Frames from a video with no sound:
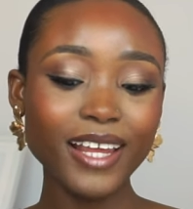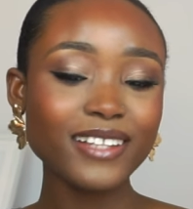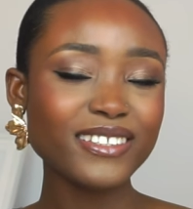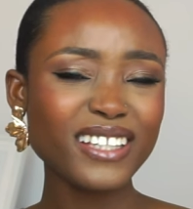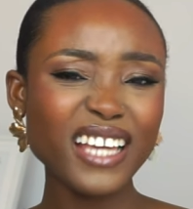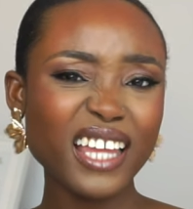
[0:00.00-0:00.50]

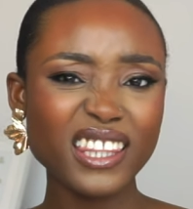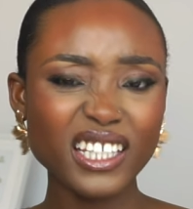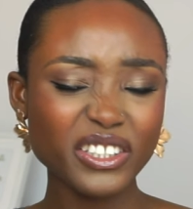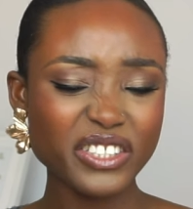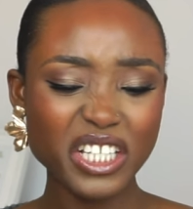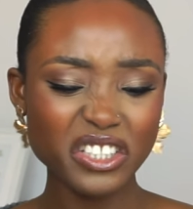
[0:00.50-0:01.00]
So yeah, I
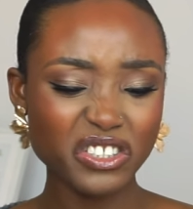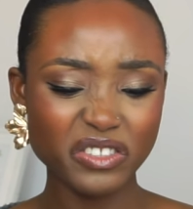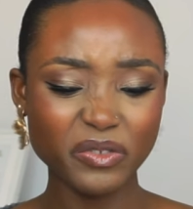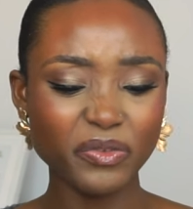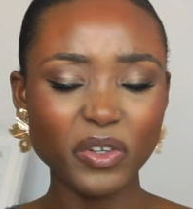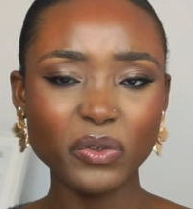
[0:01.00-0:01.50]
think those are just
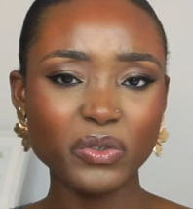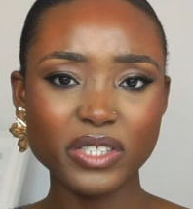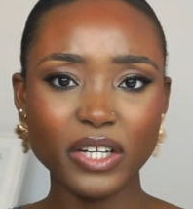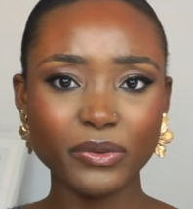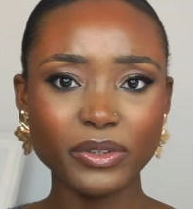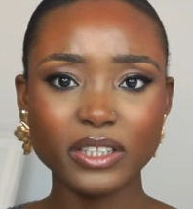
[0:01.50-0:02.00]
the four goals
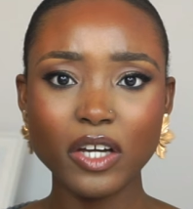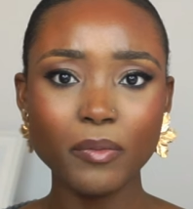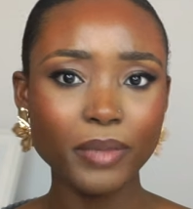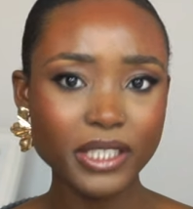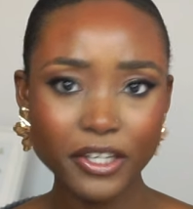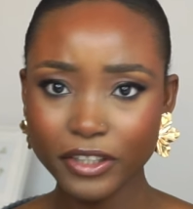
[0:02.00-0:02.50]
I wrote down:
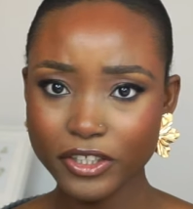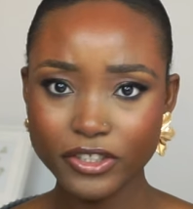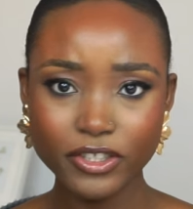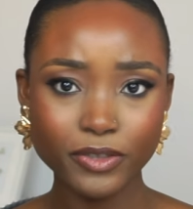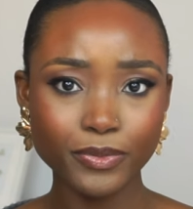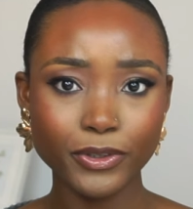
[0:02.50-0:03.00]
better
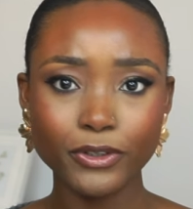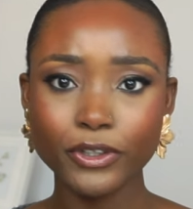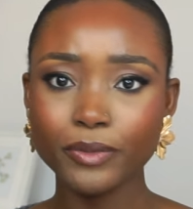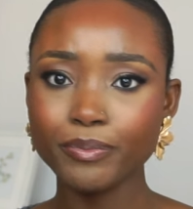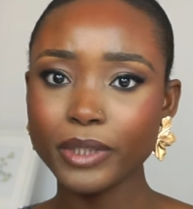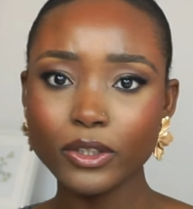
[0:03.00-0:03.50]
relationship with
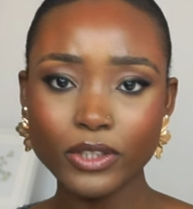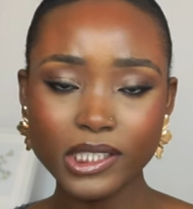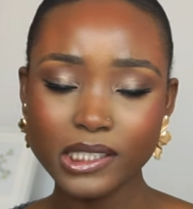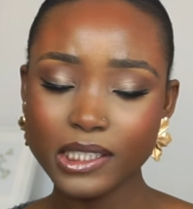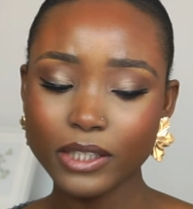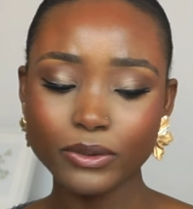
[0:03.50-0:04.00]
God, being
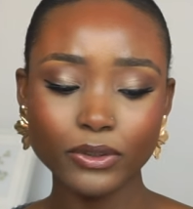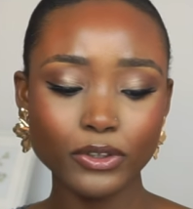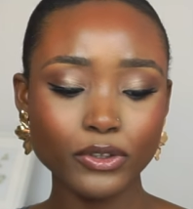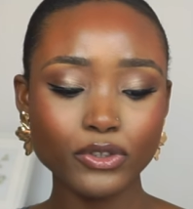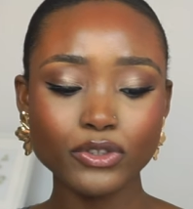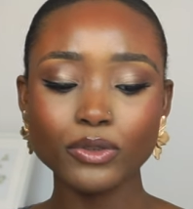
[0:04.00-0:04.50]
consistent on
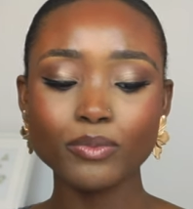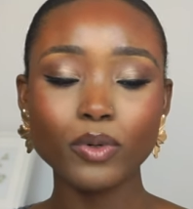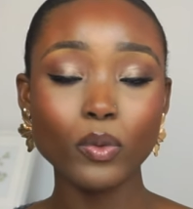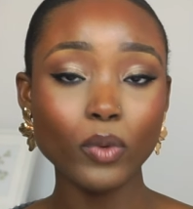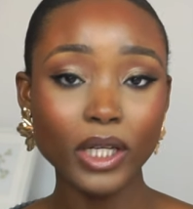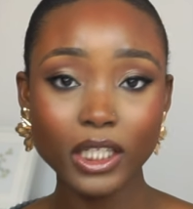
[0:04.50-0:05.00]
YouTube,
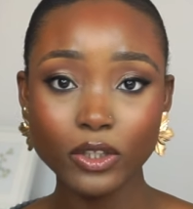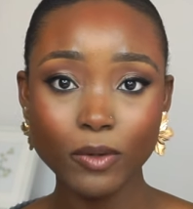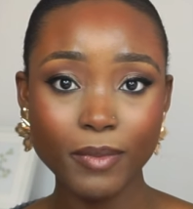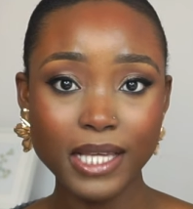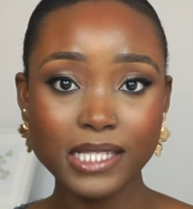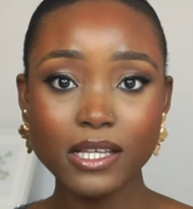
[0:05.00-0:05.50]
working on
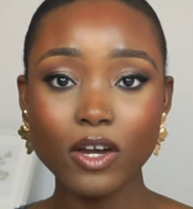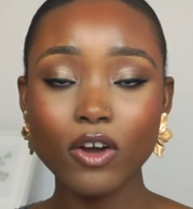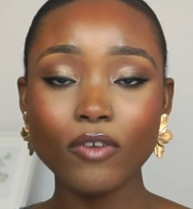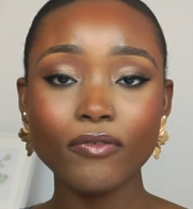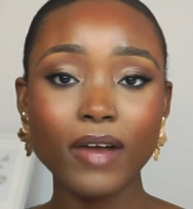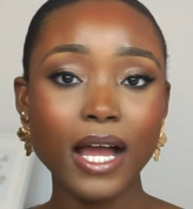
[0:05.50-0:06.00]

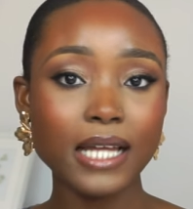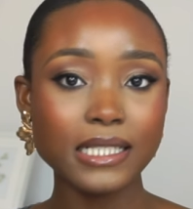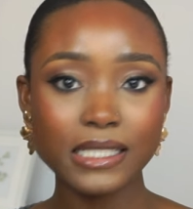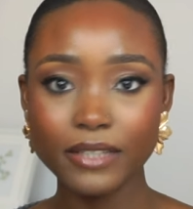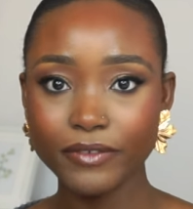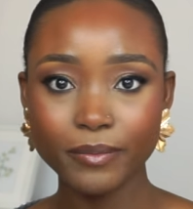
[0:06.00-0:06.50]
myself, and
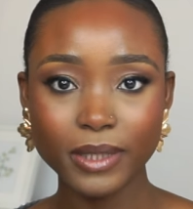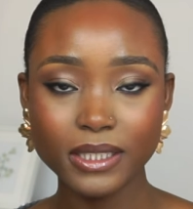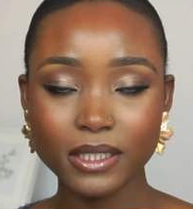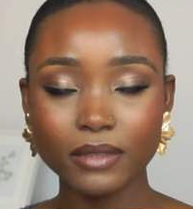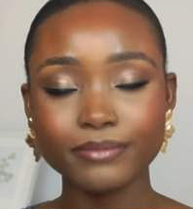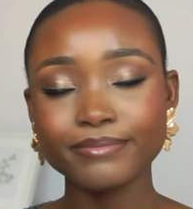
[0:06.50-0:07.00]
saving
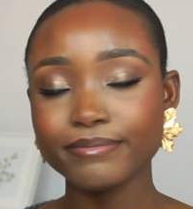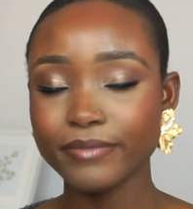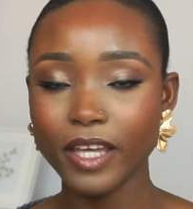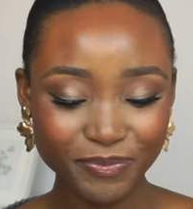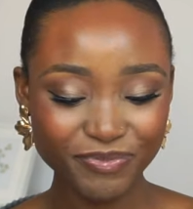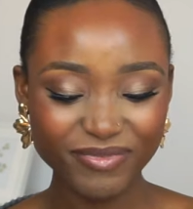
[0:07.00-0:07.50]
better.
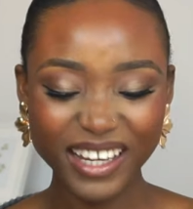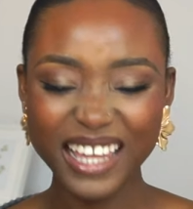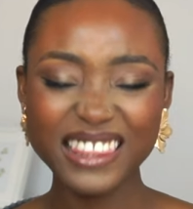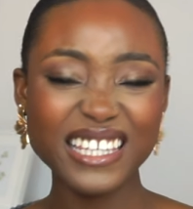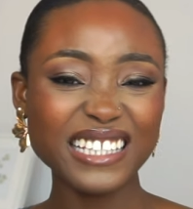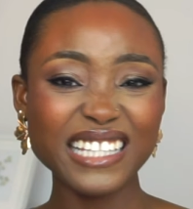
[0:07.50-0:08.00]
Yeah. I
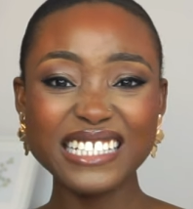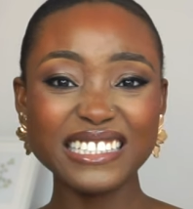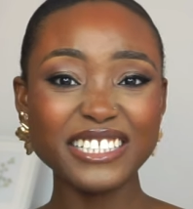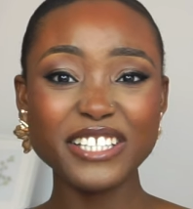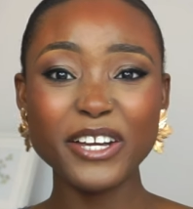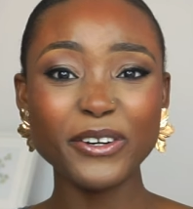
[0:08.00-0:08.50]
think that's
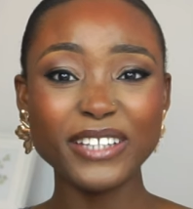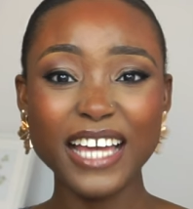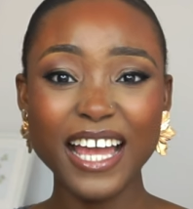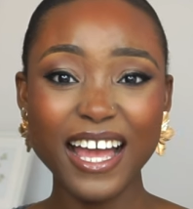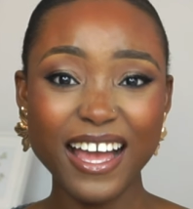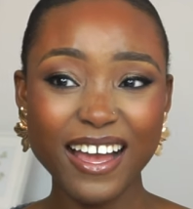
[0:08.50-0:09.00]
literally all I
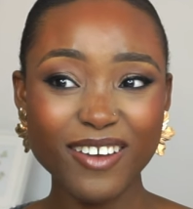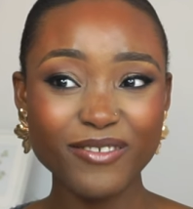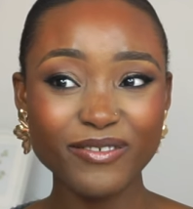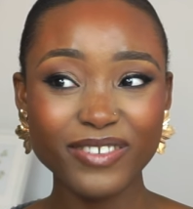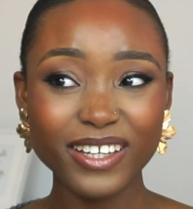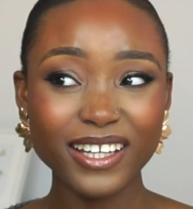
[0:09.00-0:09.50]

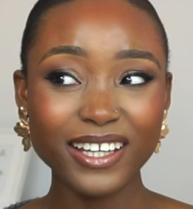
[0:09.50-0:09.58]
have.